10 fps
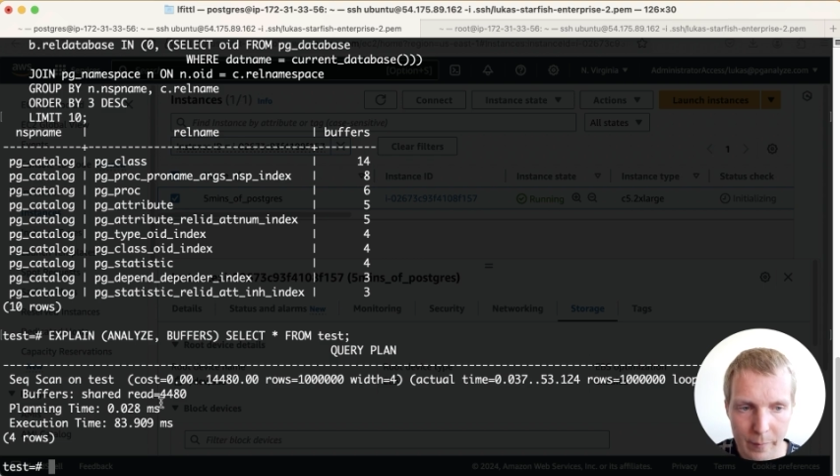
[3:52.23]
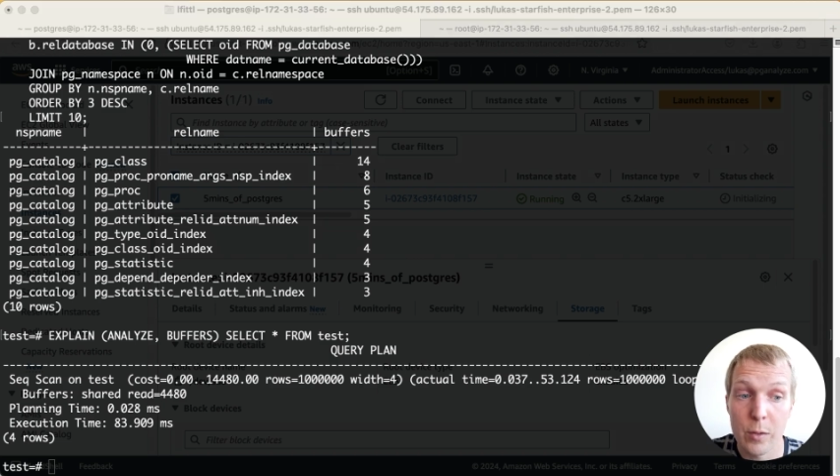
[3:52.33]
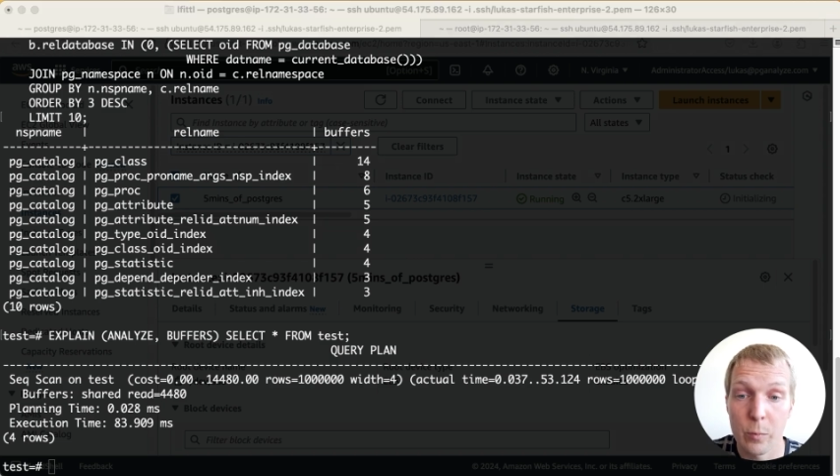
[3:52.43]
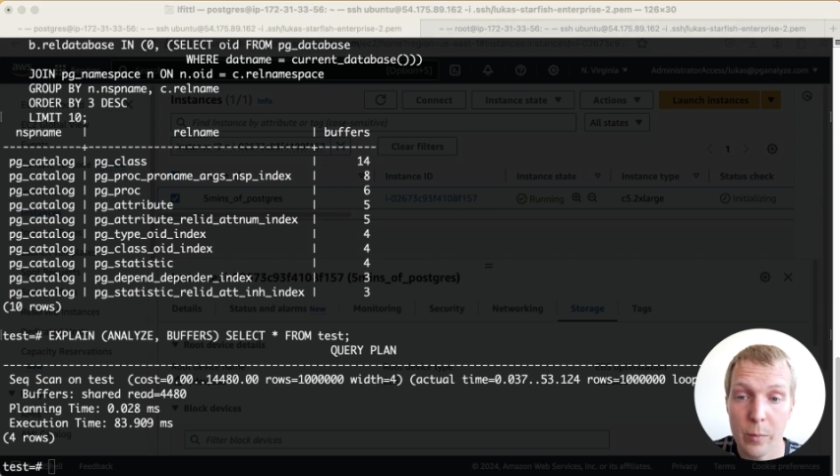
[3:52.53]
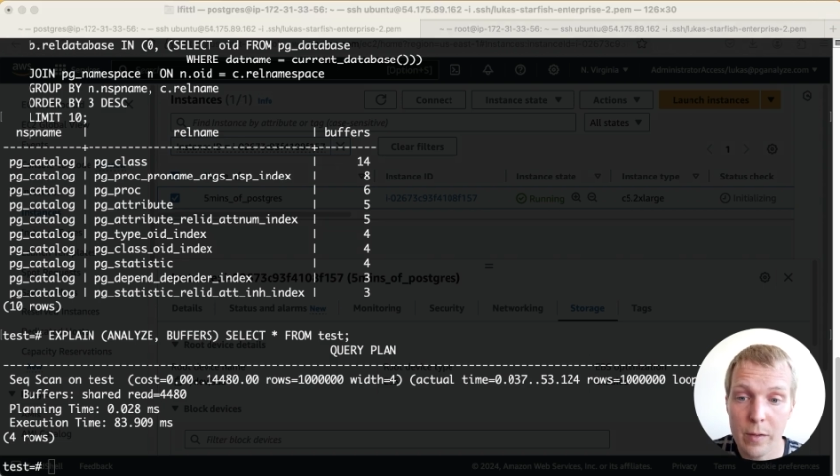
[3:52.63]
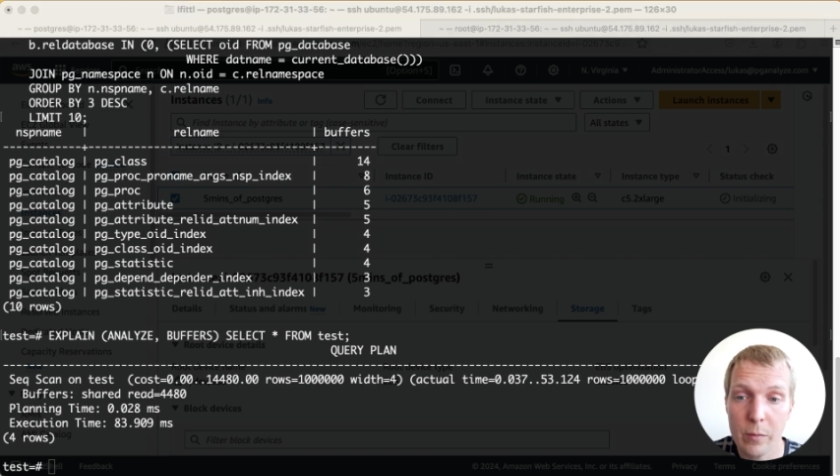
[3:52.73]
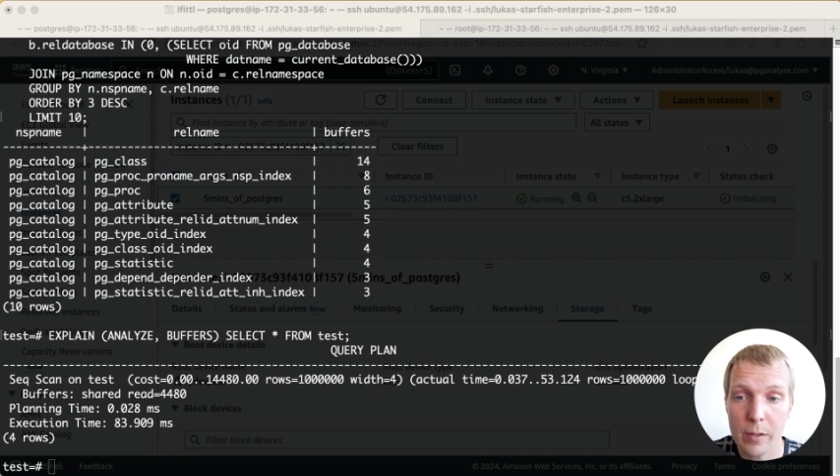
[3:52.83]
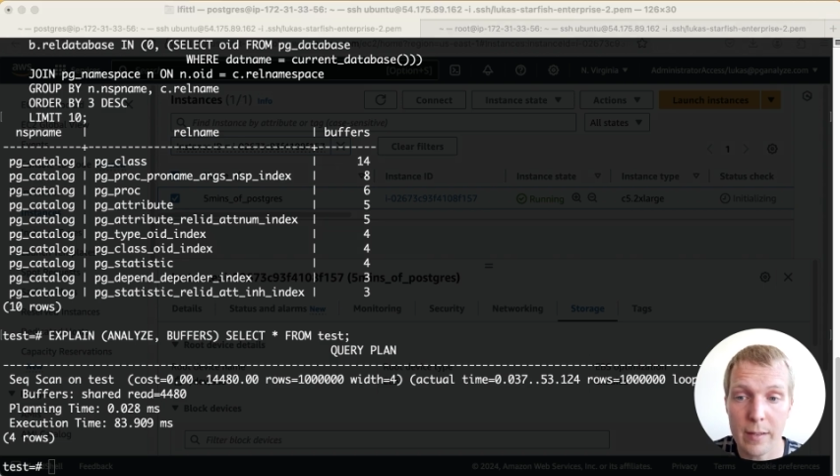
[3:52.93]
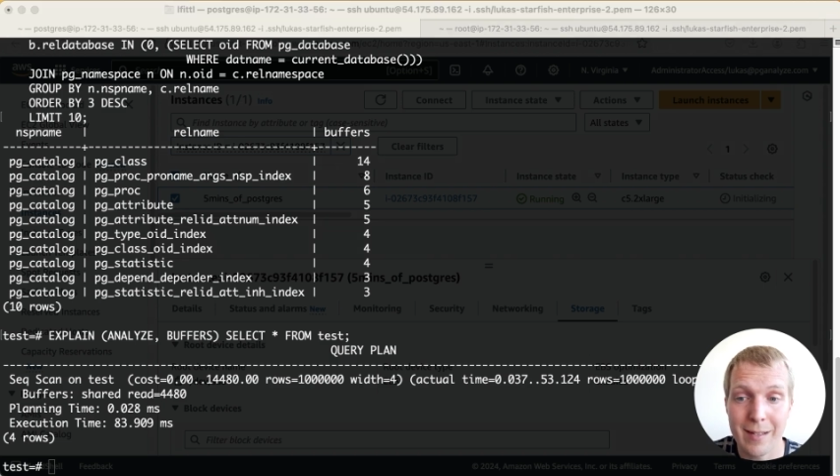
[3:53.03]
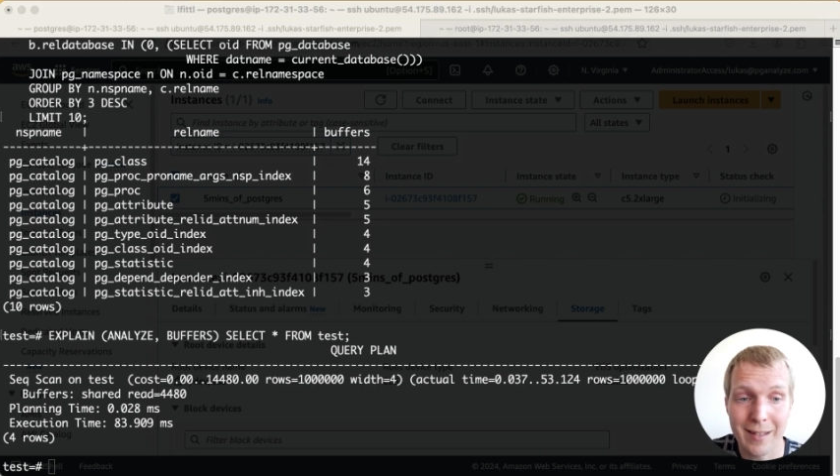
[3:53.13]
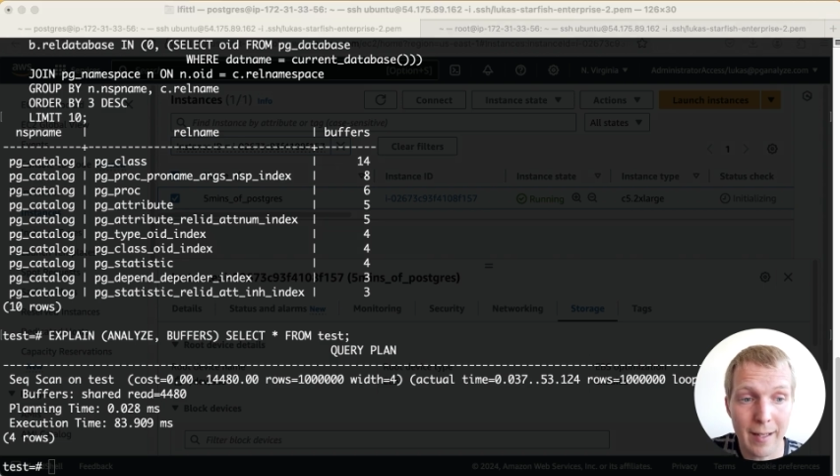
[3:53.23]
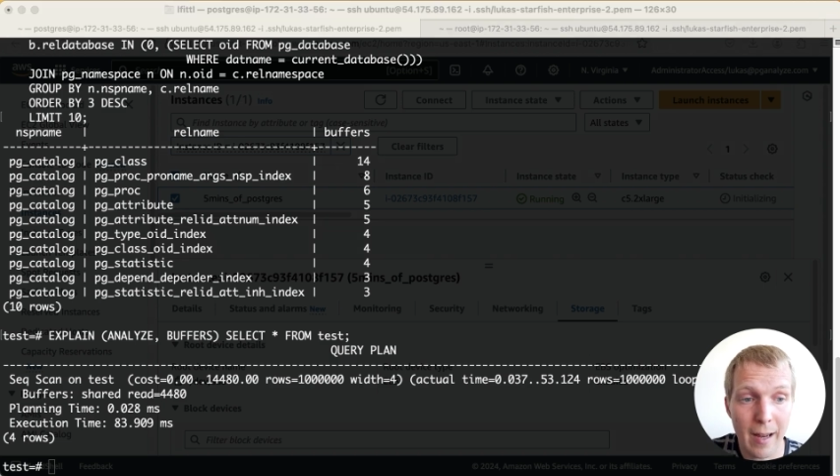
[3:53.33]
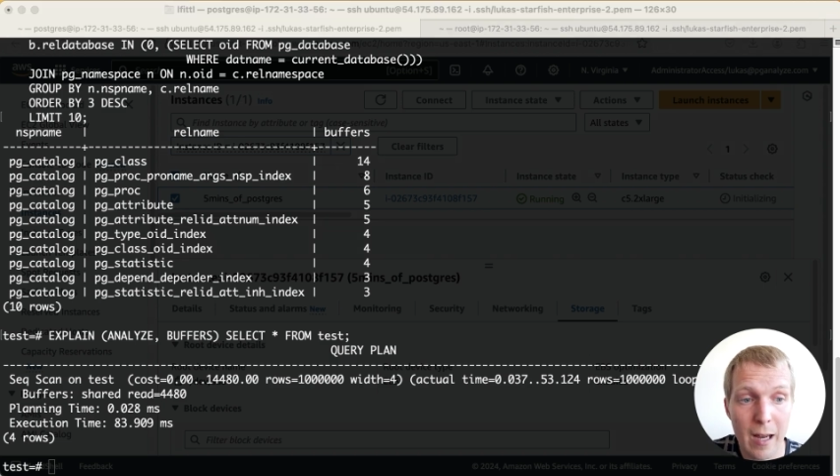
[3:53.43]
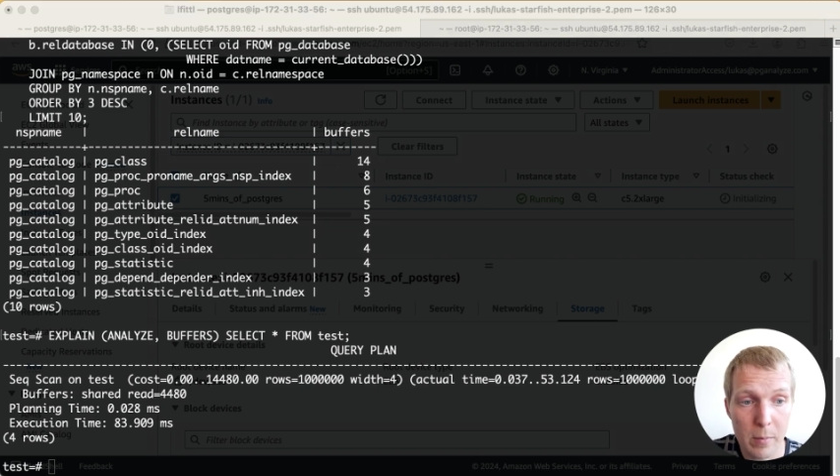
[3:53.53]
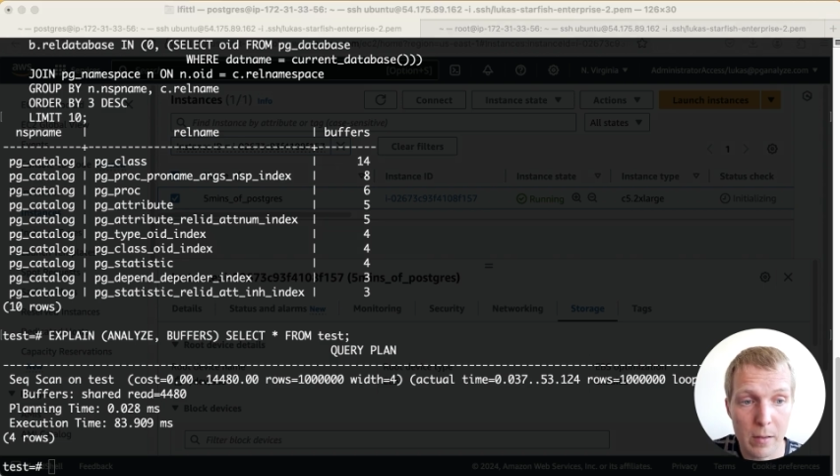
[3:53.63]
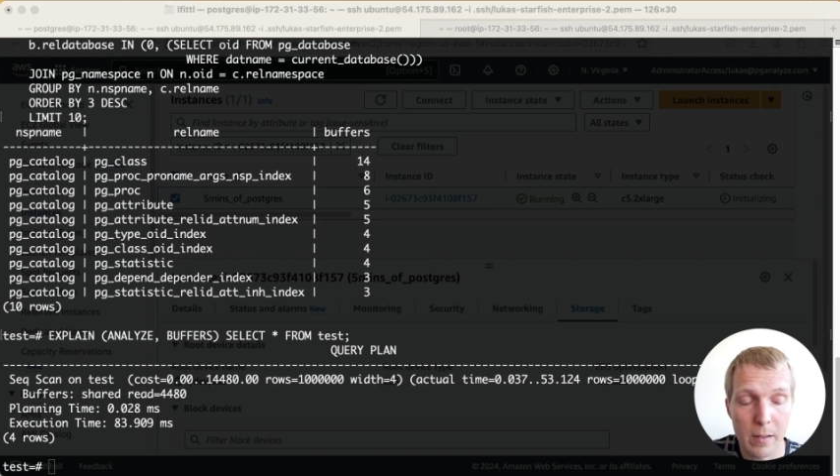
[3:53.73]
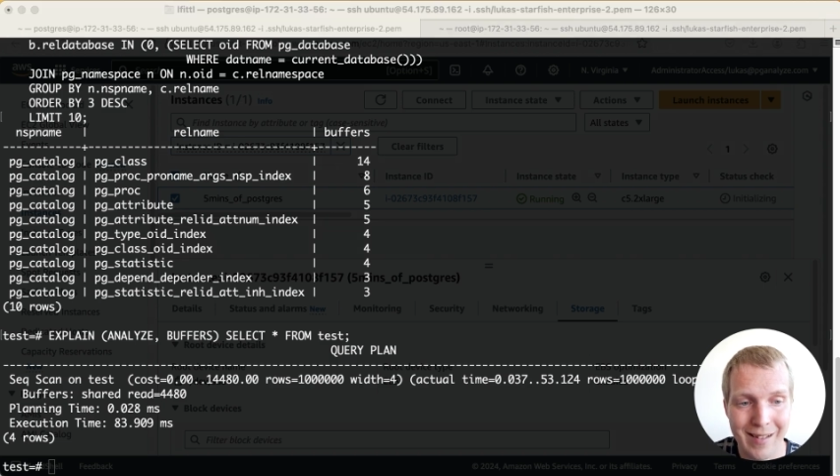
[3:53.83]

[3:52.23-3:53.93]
And so the reason for that is that the table